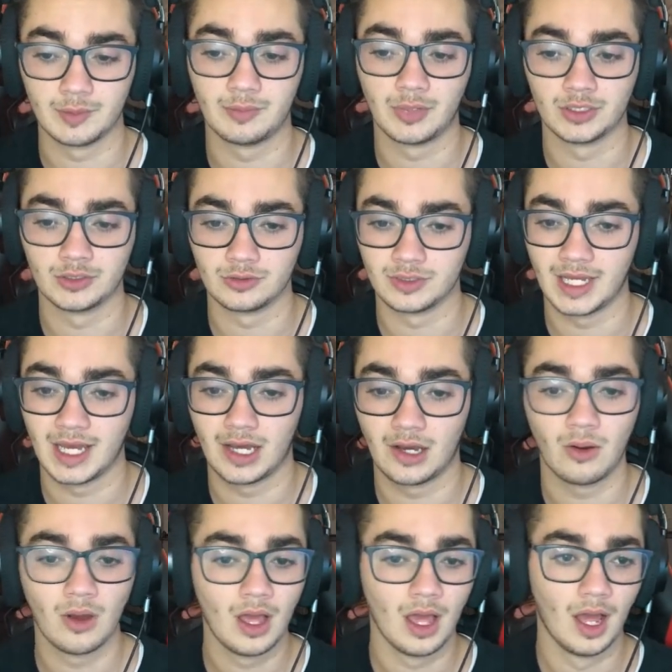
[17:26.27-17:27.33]
bundle now
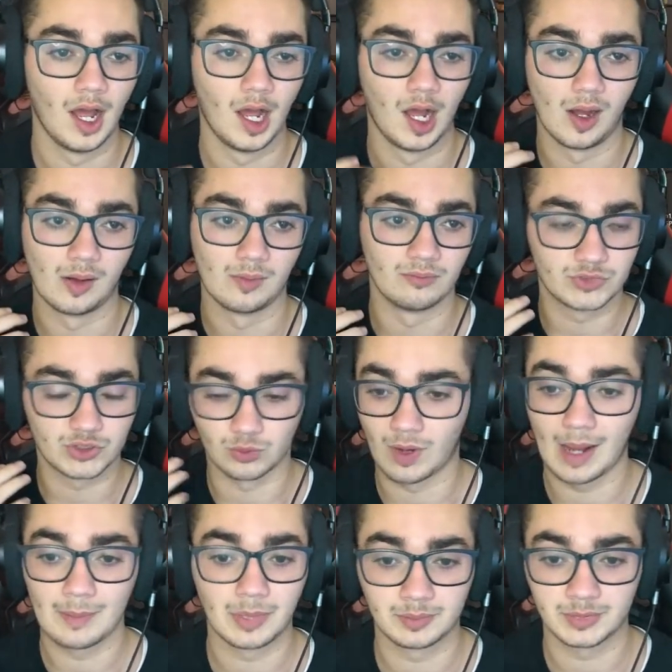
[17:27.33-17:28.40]
to
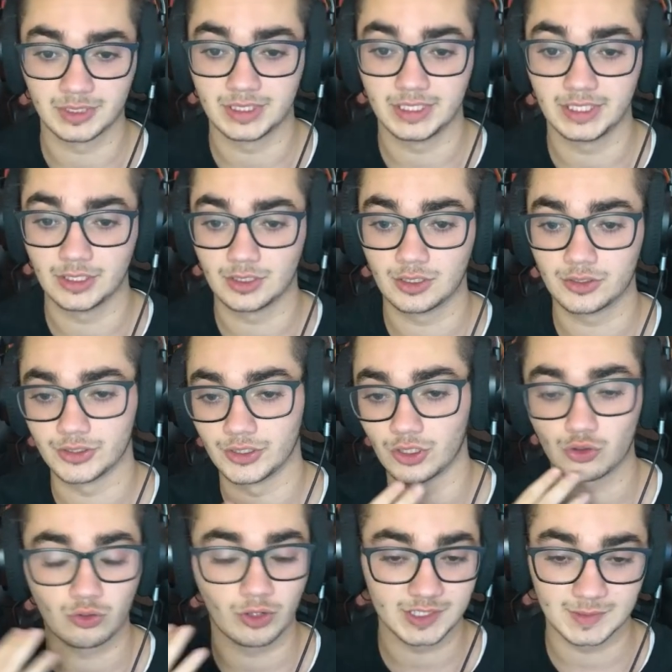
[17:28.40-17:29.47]
wrap up the year.
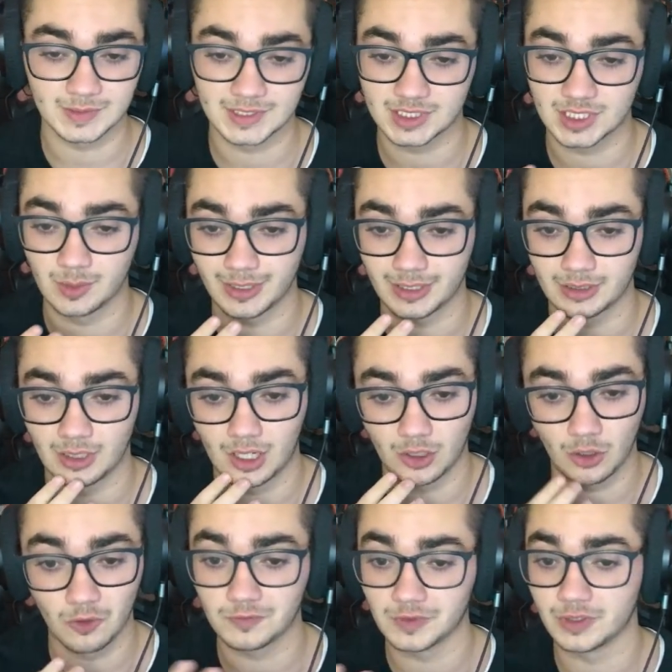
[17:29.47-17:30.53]
Christmas is coming along.
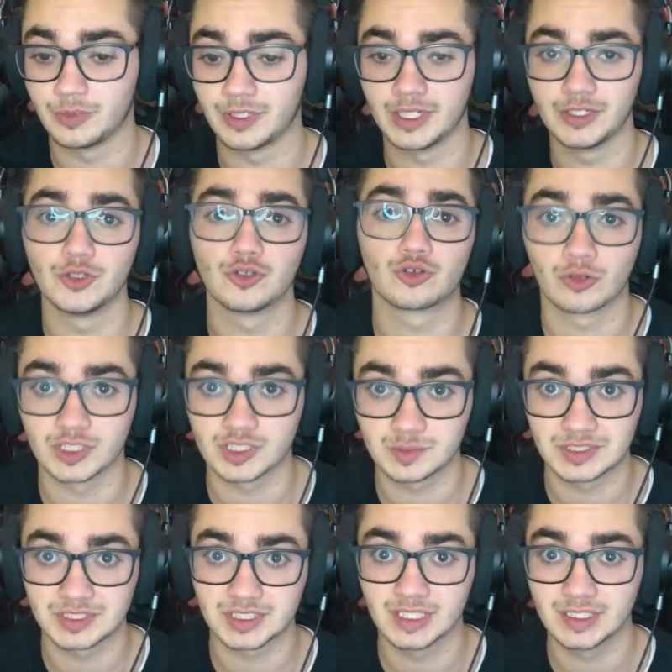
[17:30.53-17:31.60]
Hopefully we get new Christmas
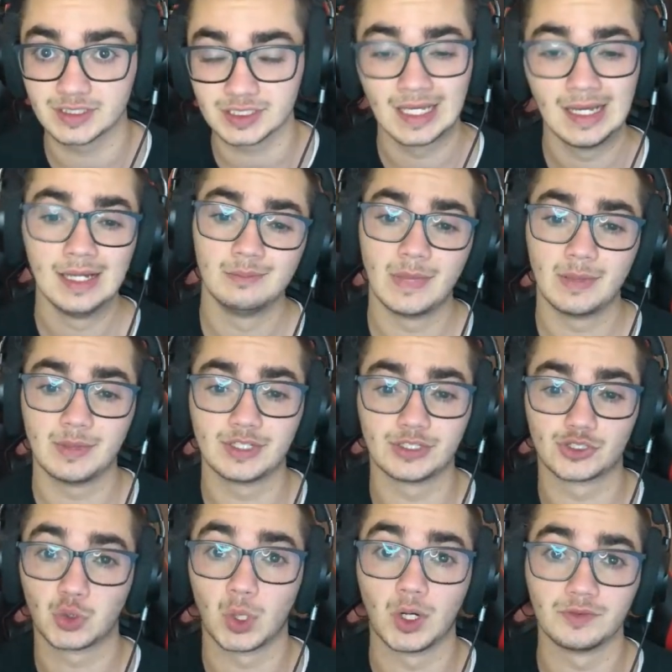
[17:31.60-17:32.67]
skins, maybe the
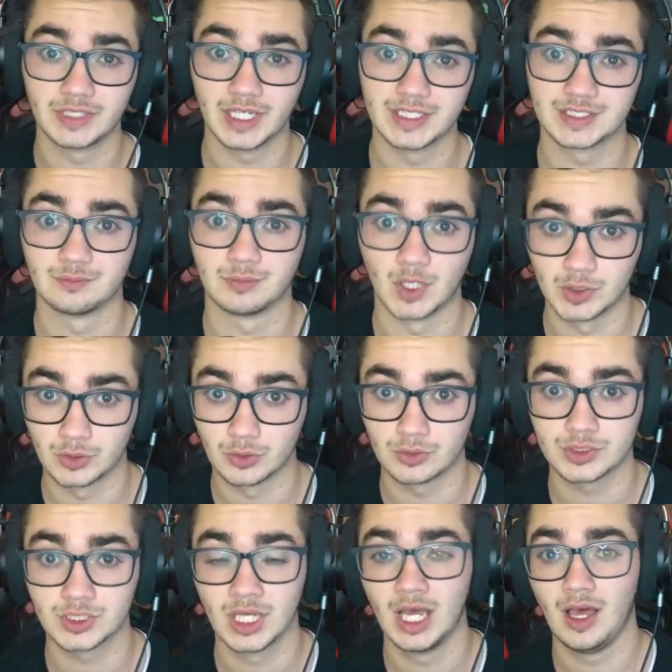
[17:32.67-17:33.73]
12 days of bundles.
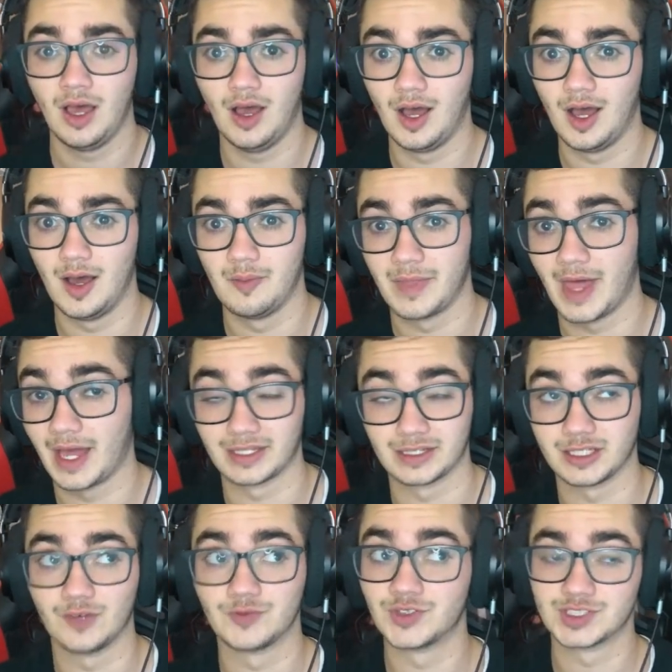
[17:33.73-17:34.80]
I'd
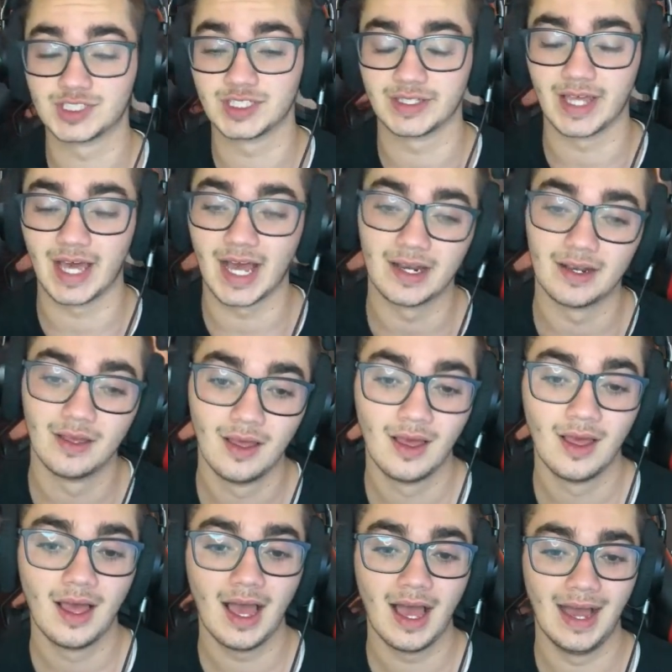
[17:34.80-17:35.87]
love to see that.
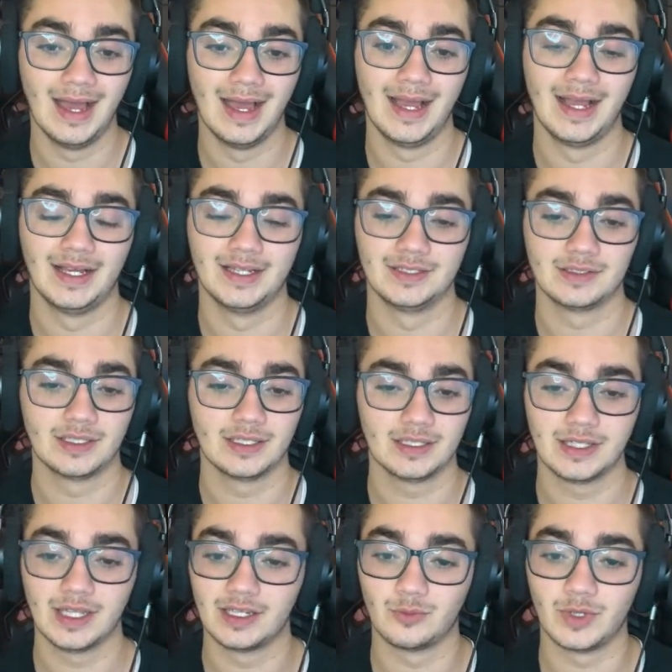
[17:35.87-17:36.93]
And
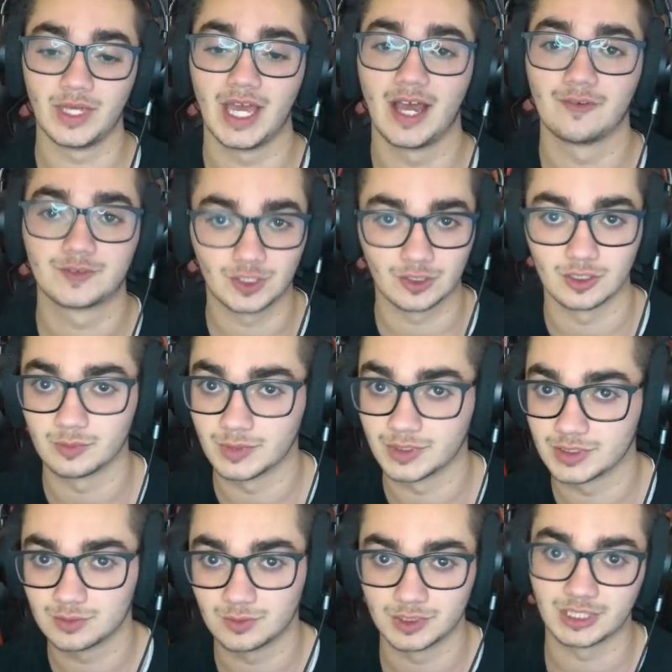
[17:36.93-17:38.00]
then we have
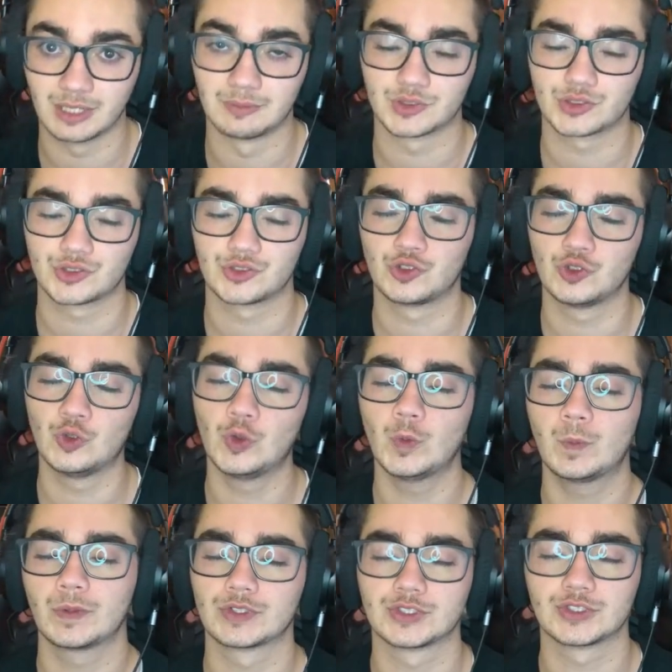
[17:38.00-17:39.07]
tournaments, which I'm
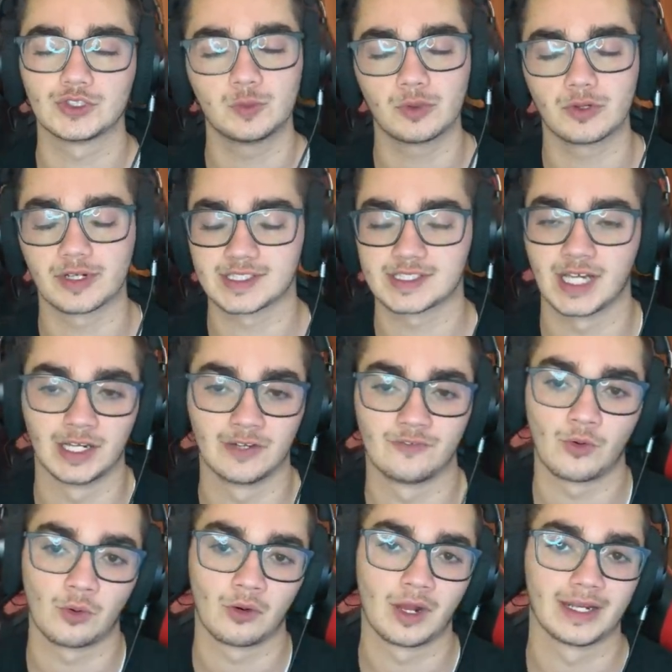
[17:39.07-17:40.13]
super excited
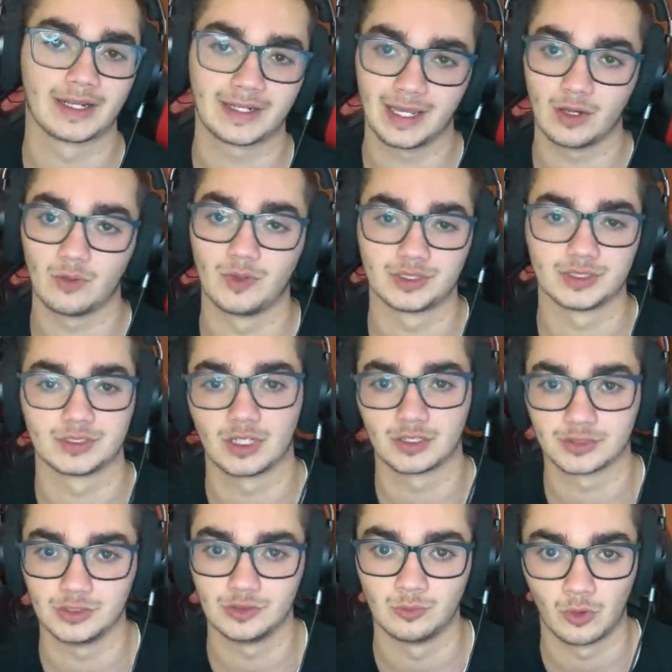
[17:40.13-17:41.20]
for and can't wait to talk
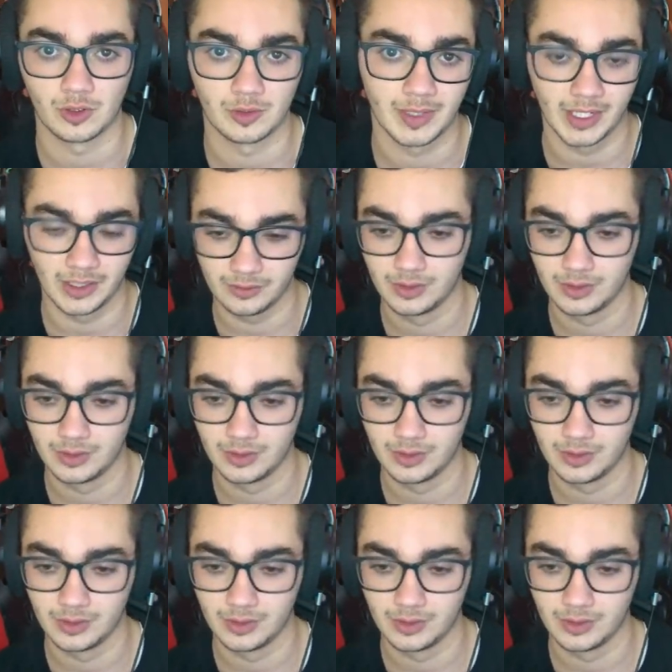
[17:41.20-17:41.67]
to you more about.